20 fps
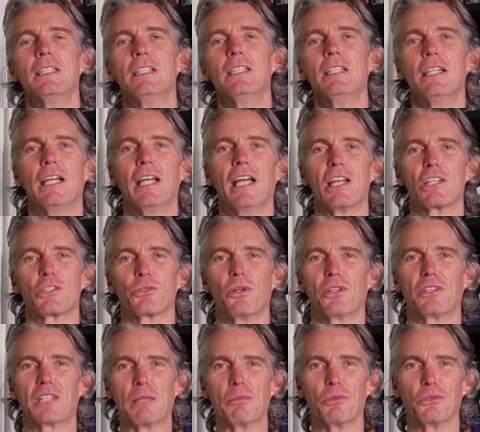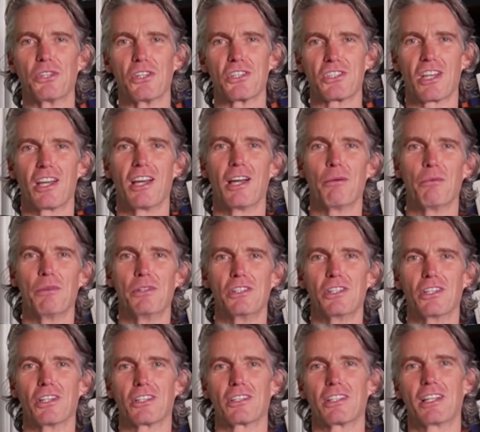It's not a table to sit at when
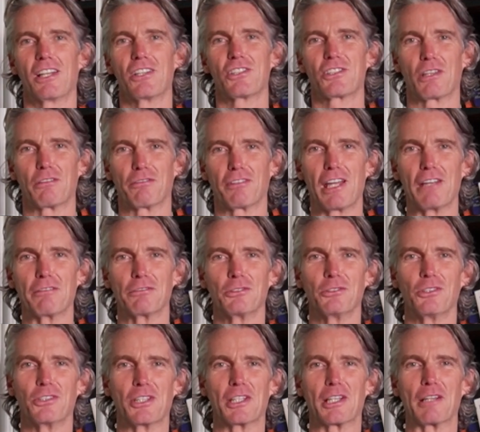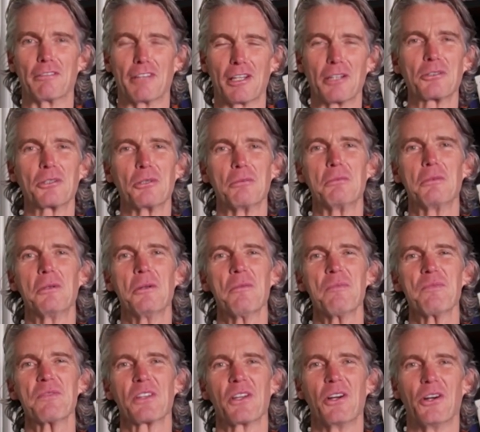you're in survival, or you're a victim,
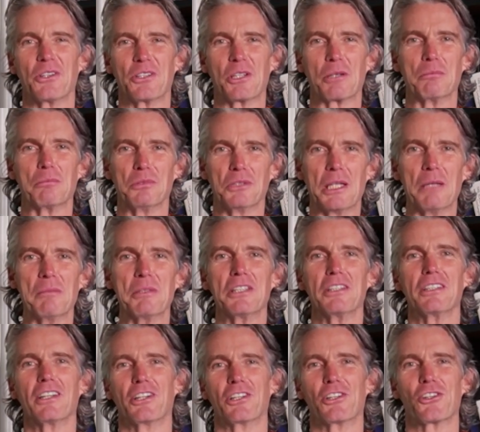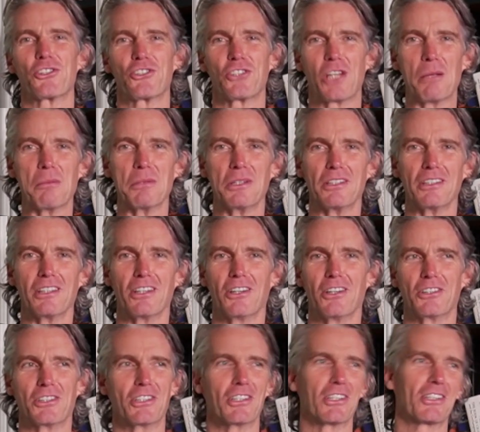or you're blaming, or you're shaming, or
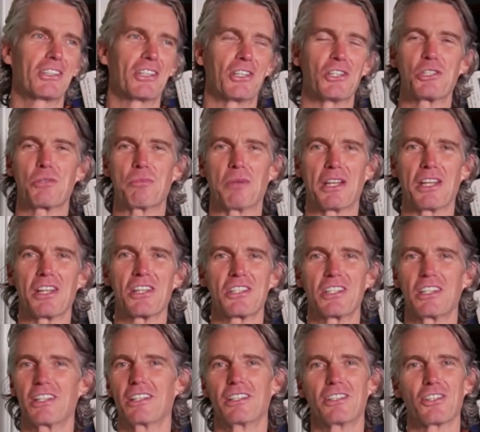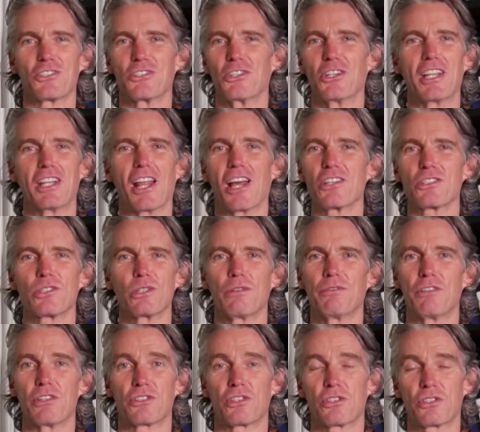you're conspiracying. There's none of that
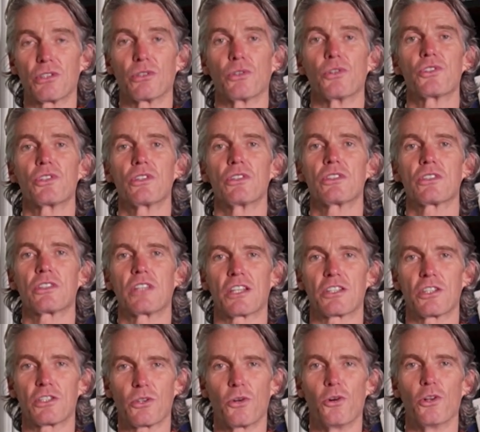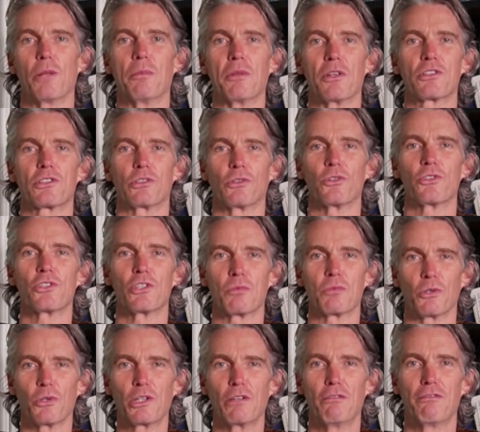stuff. It's the solutions. This is all about the solutions.
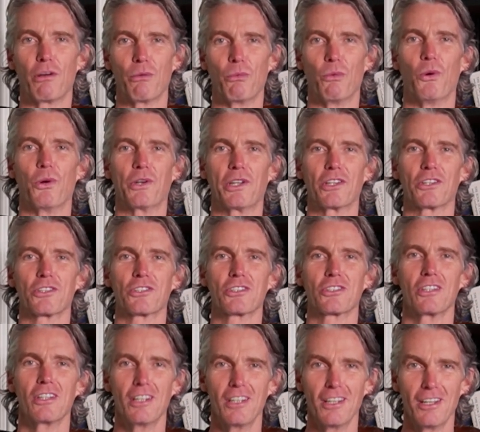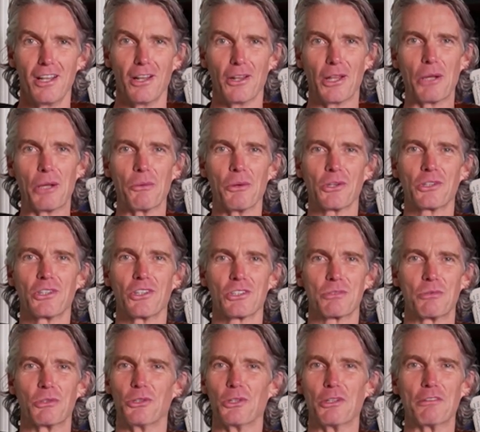We're looking for warriors, light workers.
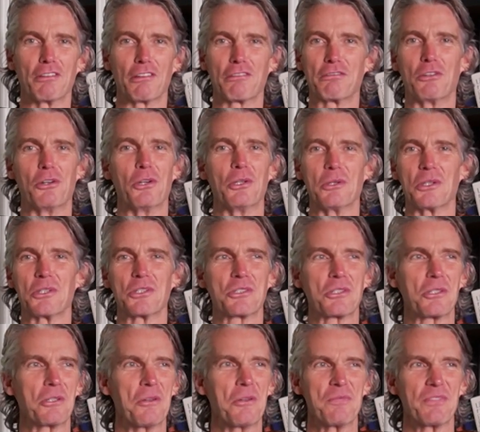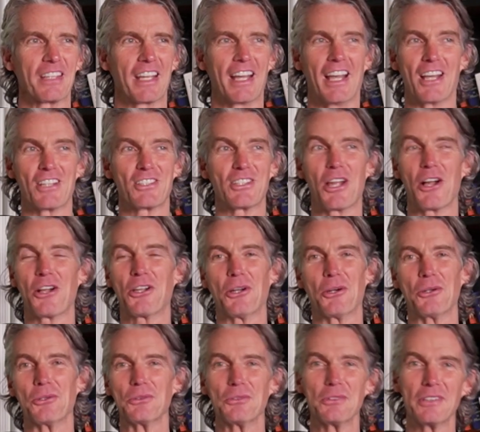We're not looking for followers. It isn't a
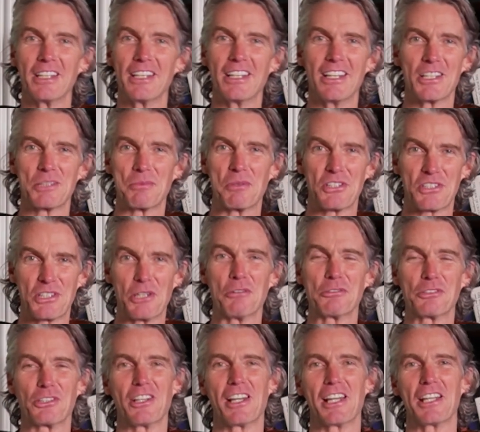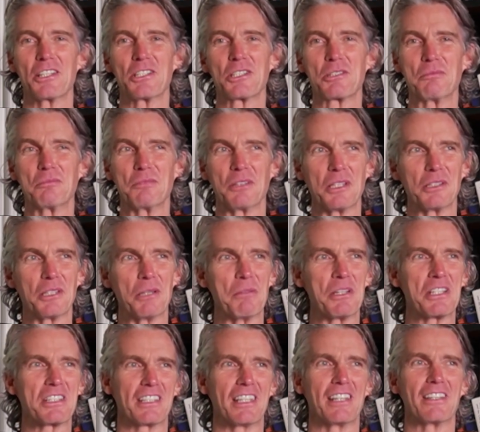cult. It's about self-reliance. Let me
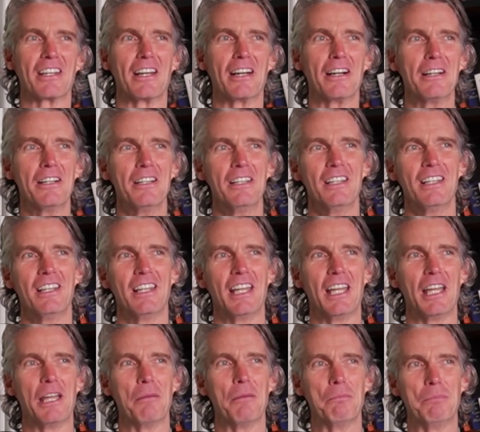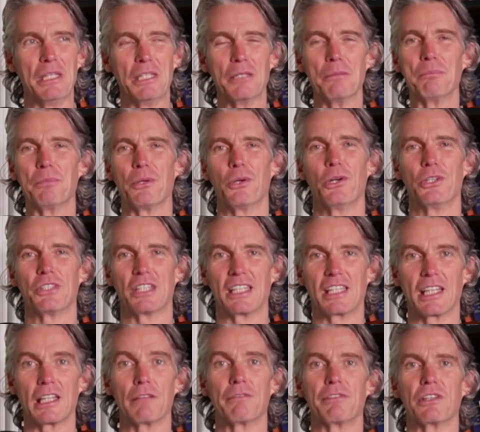state that. Being empowered and
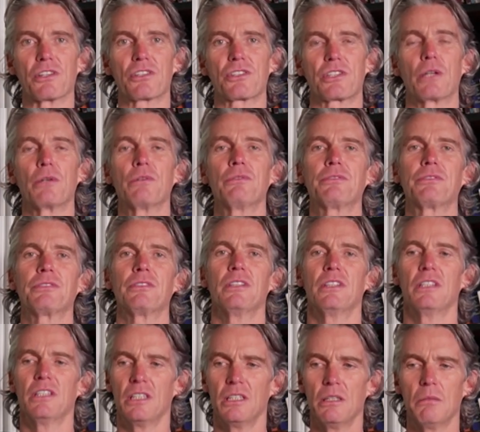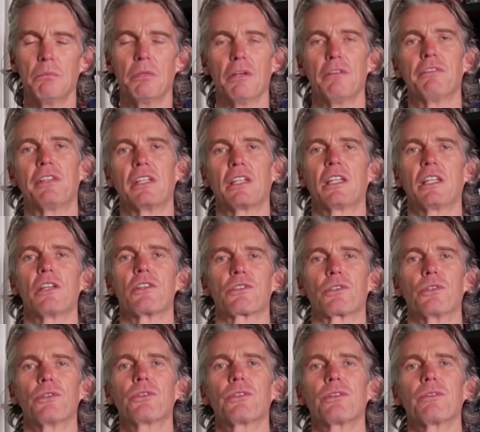getting it for yourself, but for the greatest
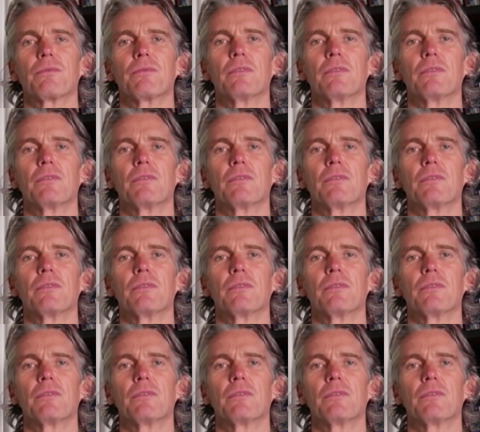good.